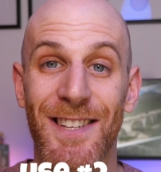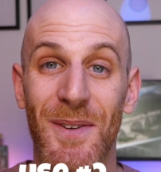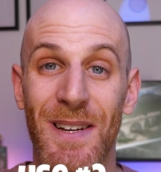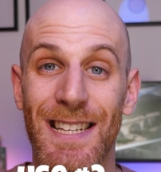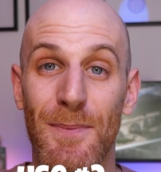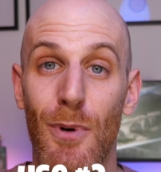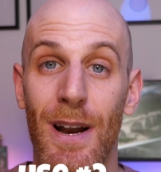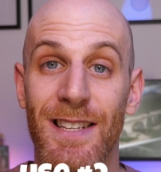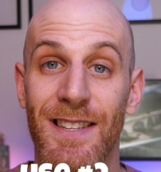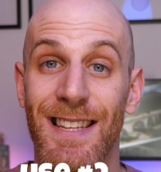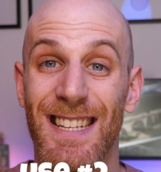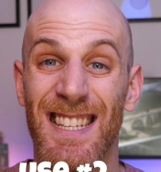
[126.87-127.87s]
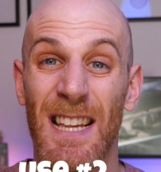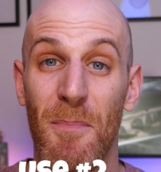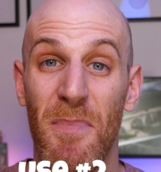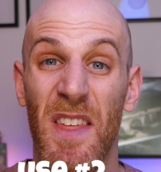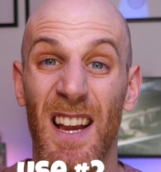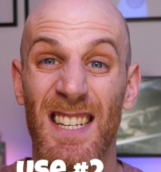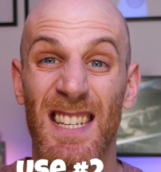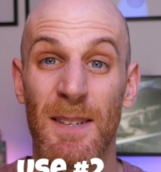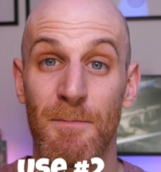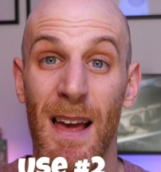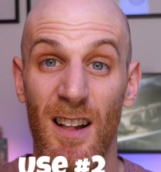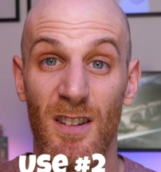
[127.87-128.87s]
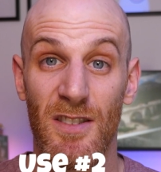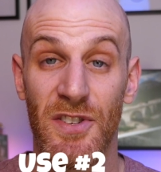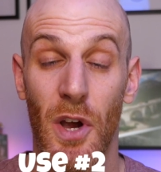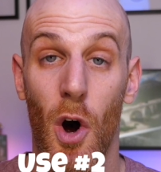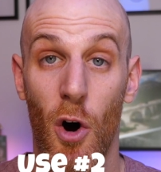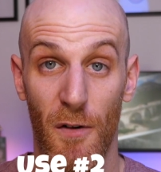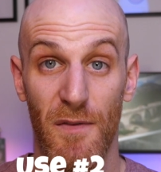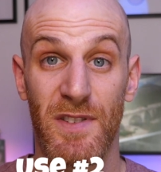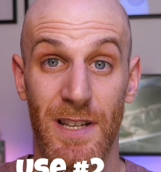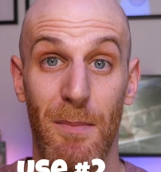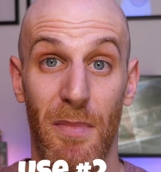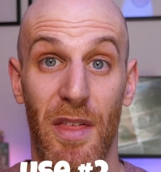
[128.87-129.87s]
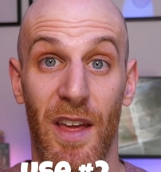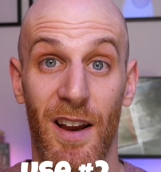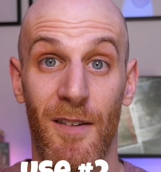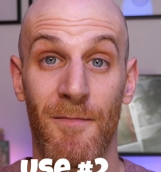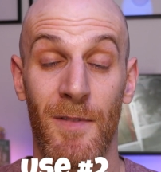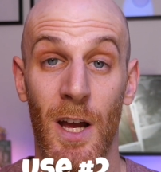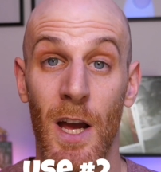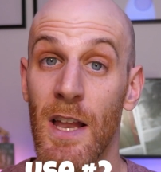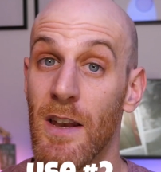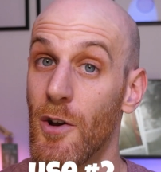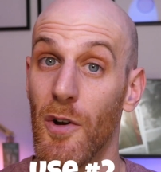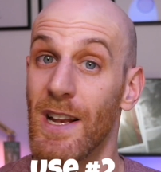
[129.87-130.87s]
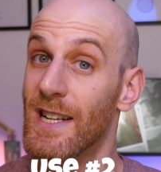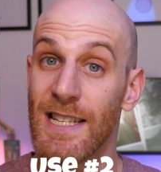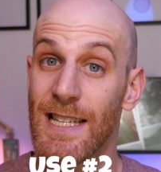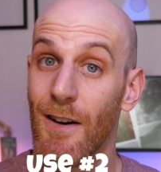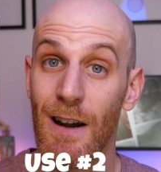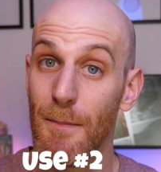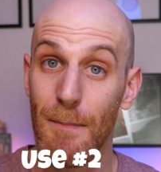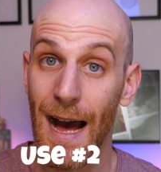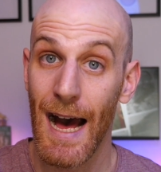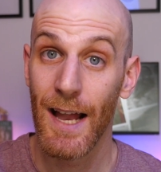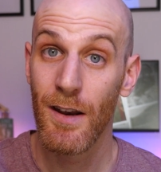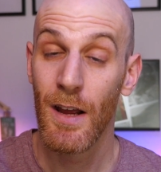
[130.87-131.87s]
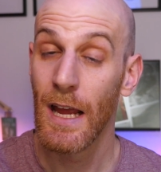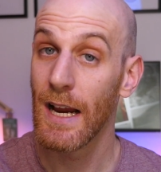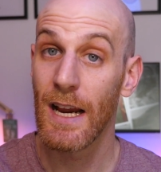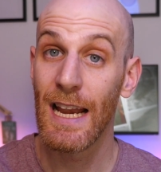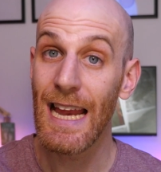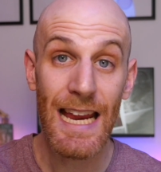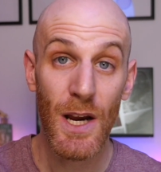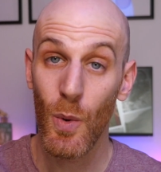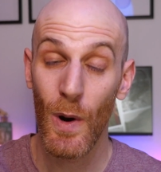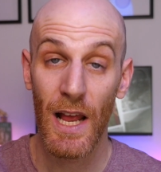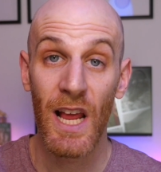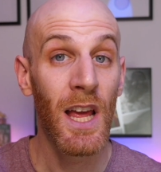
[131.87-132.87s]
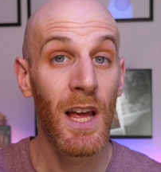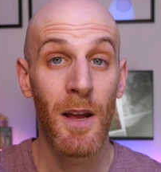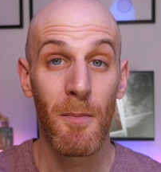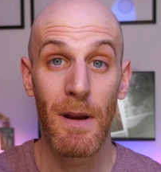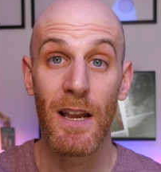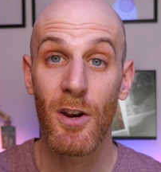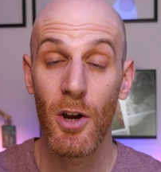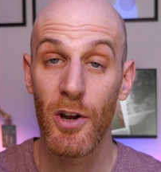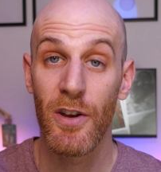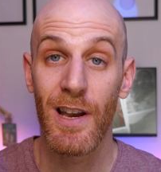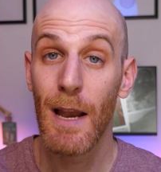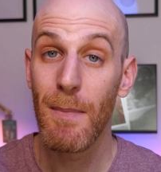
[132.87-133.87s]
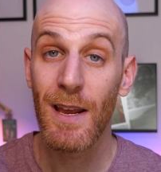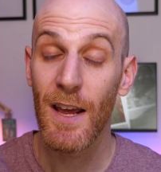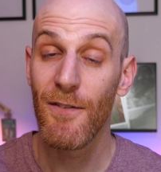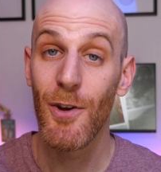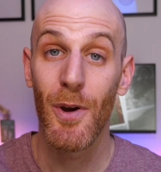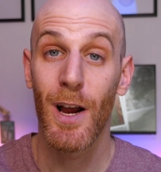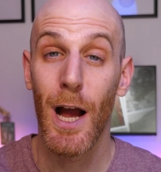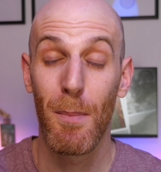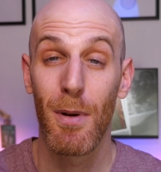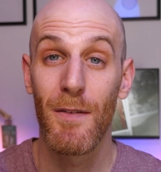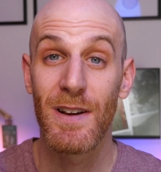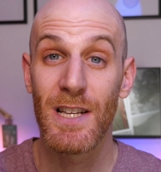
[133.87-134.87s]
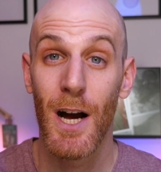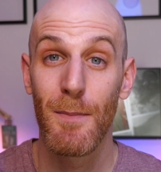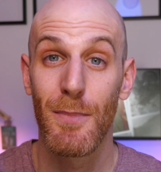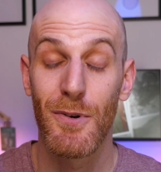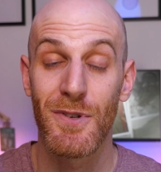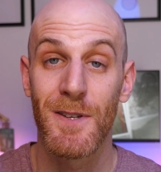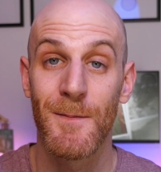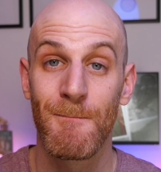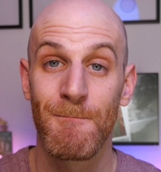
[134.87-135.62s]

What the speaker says: to express that something smells of something. Not necessarily bad, it can equally mean good. Let me give you a couple of examples.